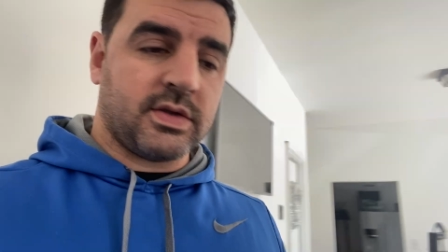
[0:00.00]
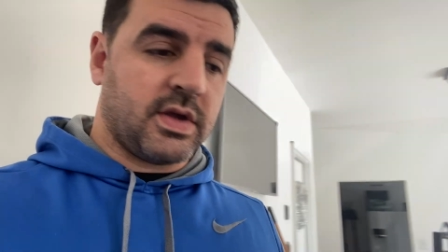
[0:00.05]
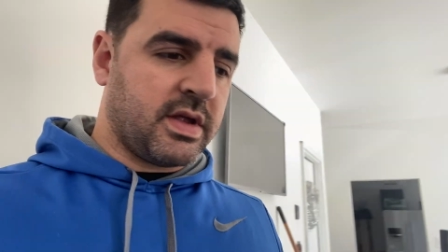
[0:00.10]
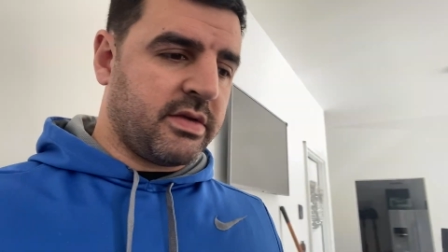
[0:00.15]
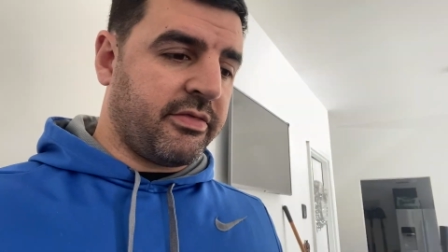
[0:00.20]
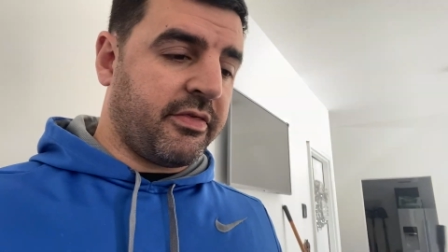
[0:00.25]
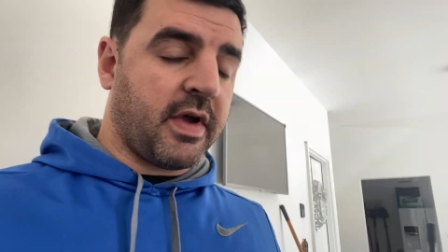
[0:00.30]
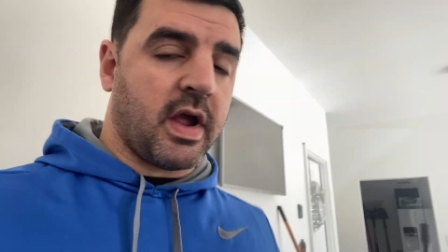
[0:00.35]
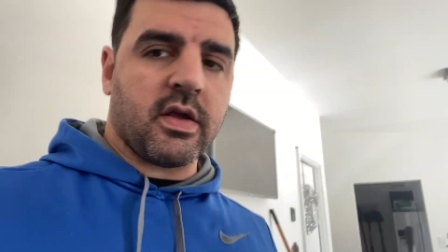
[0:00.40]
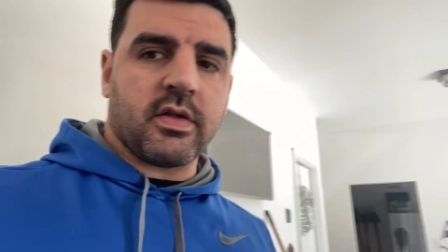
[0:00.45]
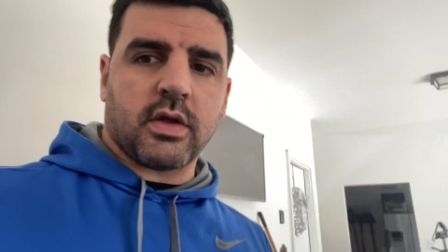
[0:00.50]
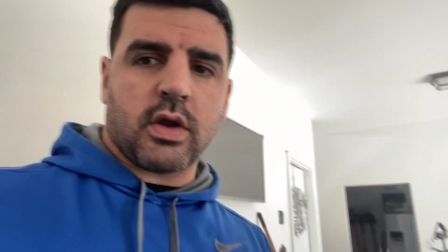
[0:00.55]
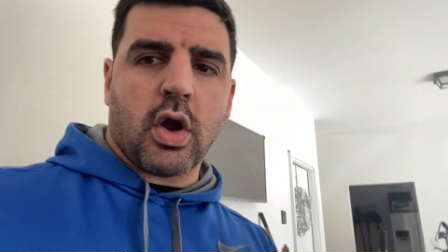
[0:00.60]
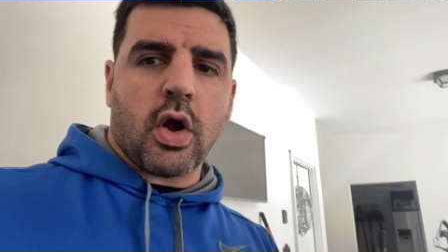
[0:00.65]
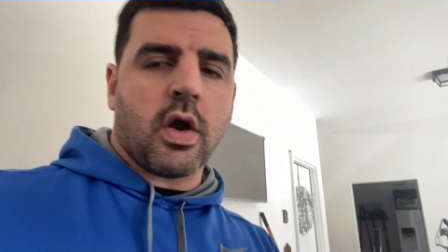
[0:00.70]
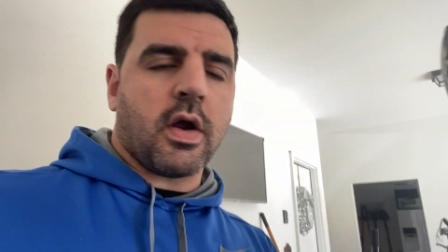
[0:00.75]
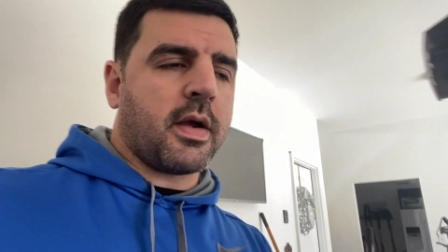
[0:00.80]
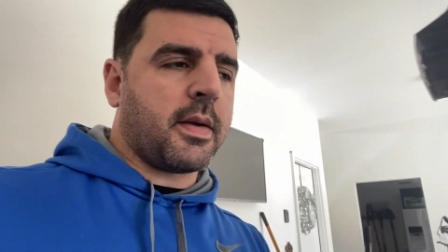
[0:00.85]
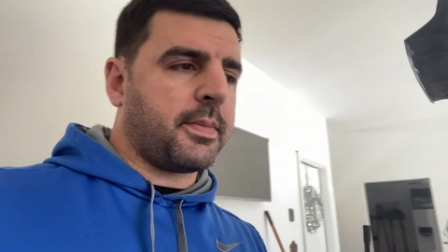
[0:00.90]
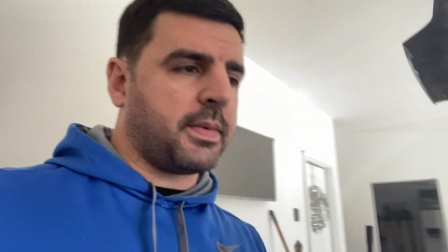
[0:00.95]
ahead and fire the
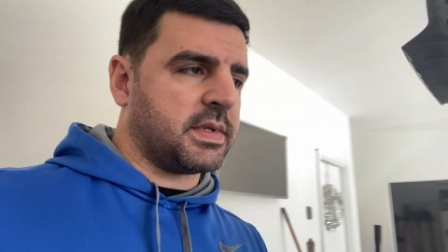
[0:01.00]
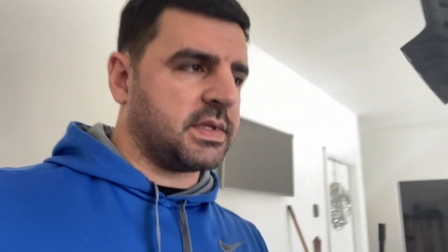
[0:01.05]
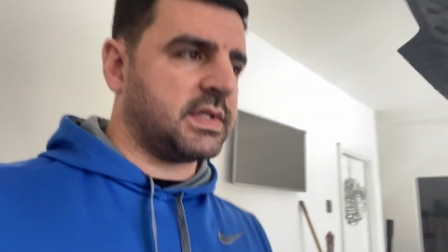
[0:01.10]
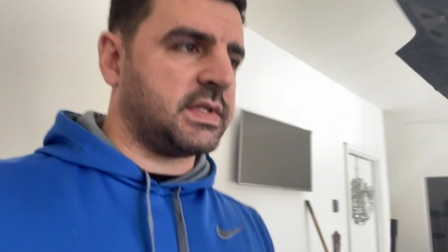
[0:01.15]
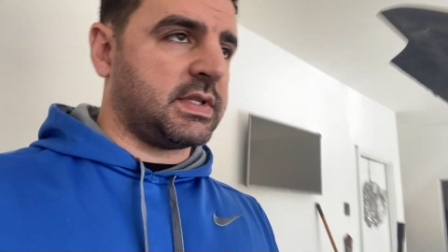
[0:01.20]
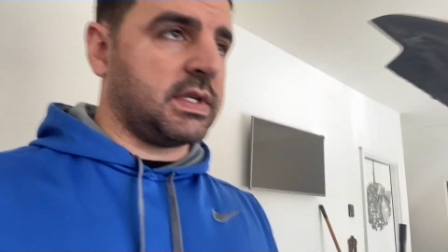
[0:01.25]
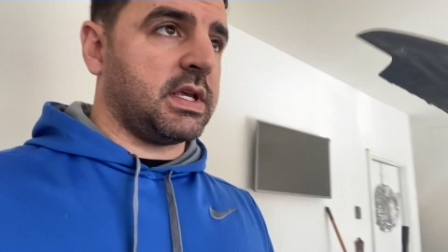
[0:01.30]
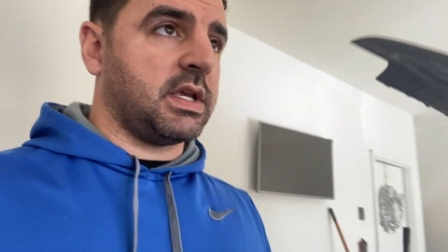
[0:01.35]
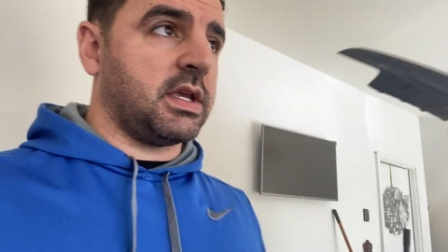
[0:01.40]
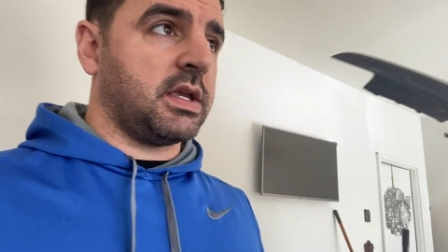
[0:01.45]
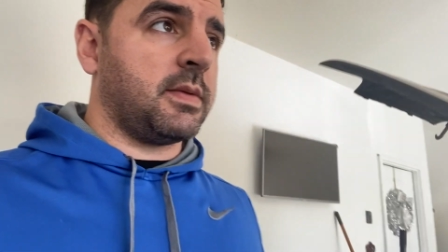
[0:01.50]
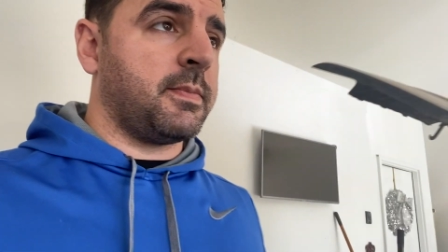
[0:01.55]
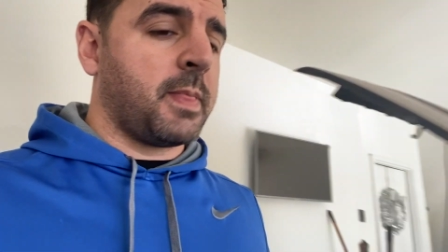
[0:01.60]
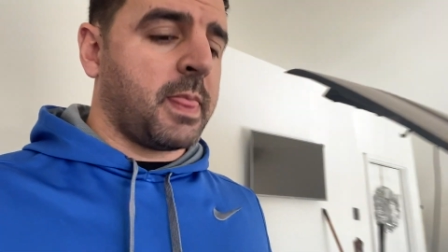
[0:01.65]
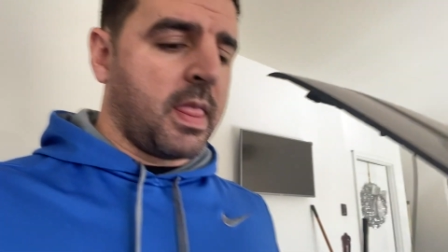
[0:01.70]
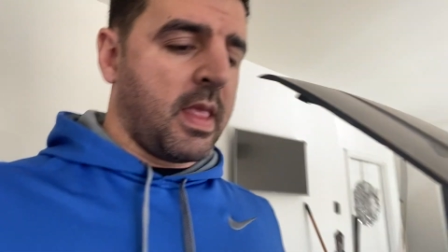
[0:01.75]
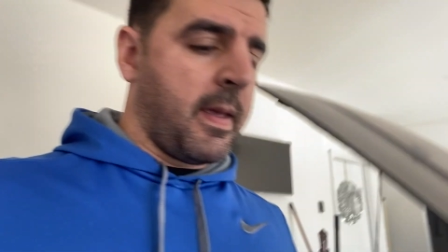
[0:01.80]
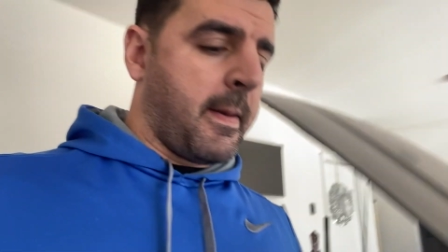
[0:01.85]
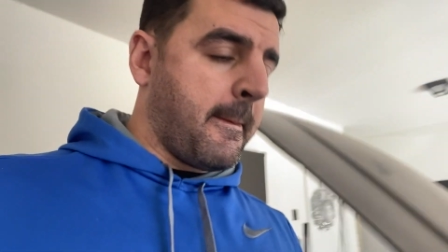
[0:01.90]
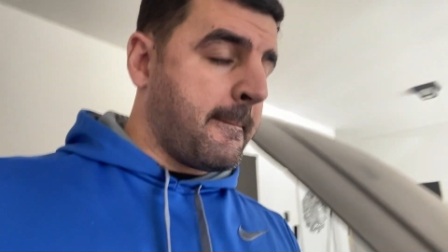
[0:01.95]
car up and see.
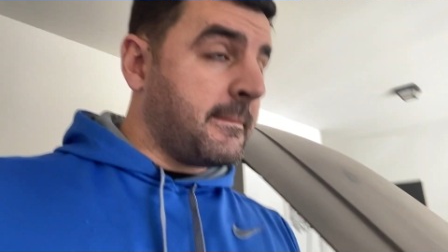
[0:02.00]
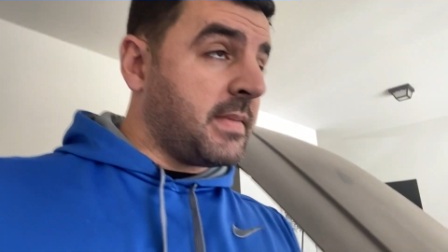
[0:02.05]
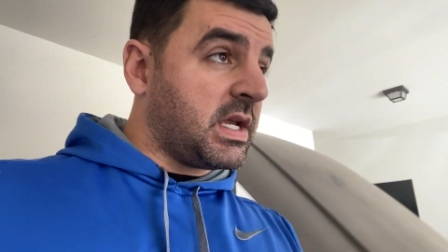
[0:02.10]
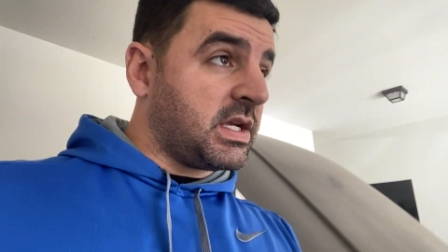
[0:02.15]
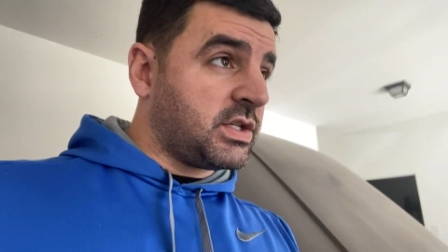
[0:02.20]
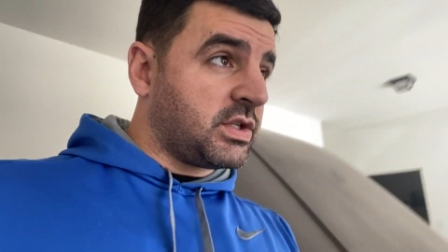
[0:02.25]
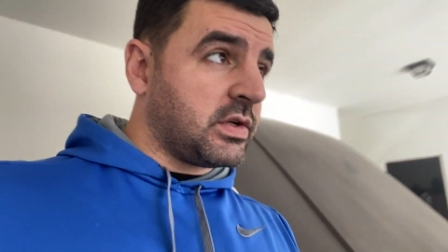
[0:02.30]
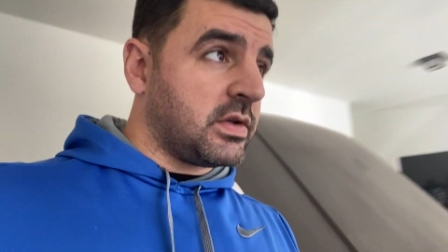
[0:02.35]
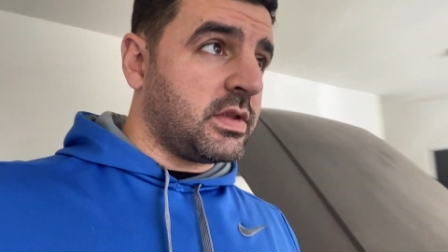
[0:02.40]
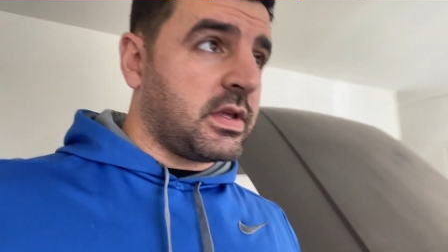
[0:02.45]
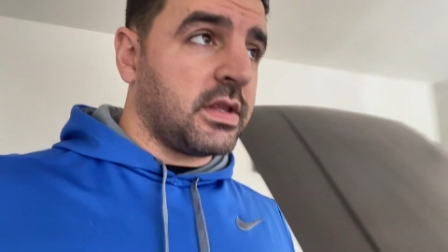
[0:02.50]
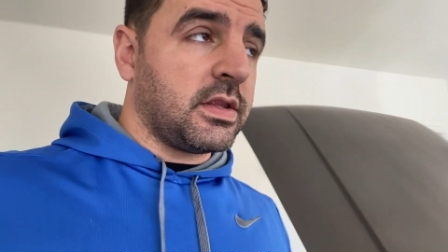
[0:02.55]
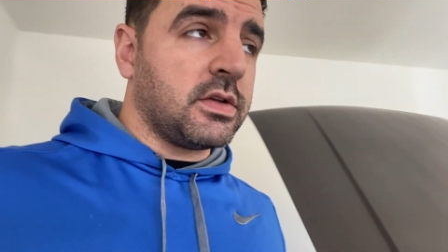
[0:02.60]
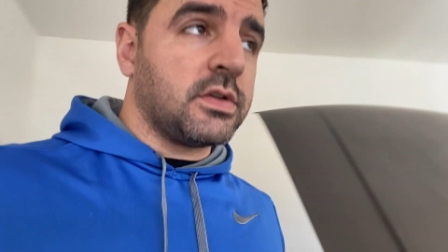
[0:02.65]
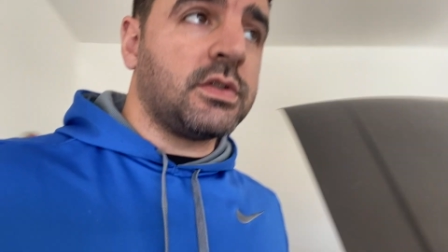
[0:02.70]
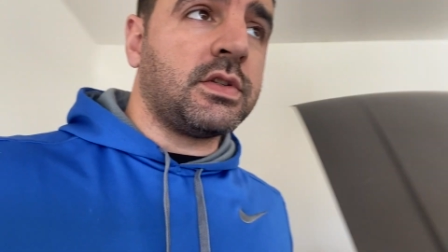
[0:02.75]
Make sure that there's